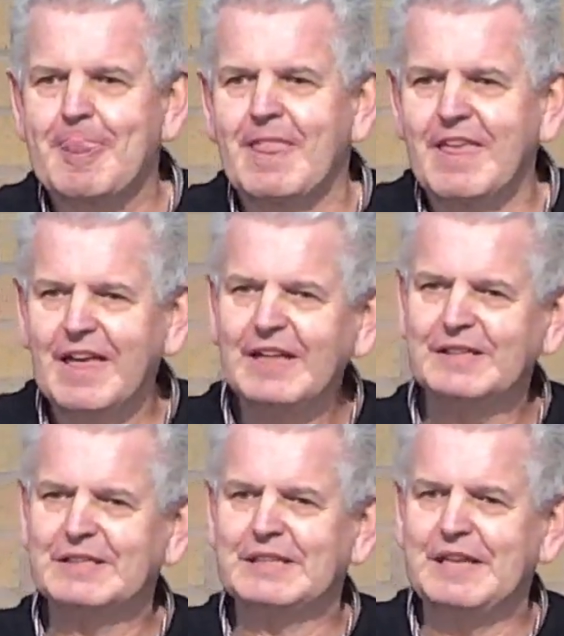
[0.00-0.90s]
Yeah?
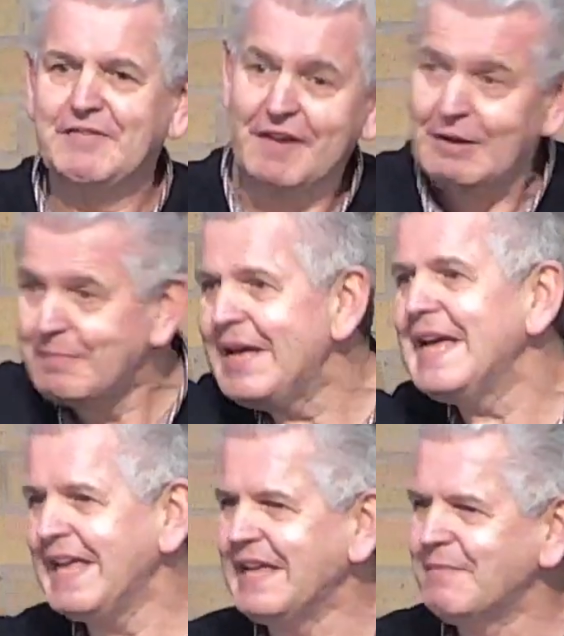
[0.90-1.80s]
He found
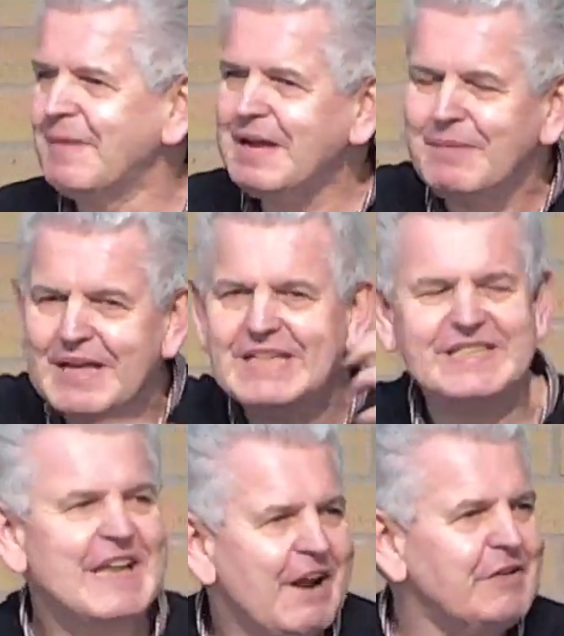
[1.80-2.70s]
me, made me his
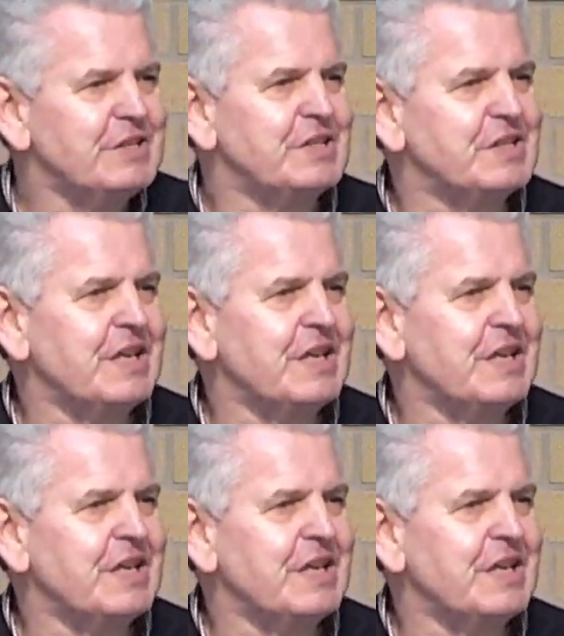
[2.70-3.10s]
inheritance.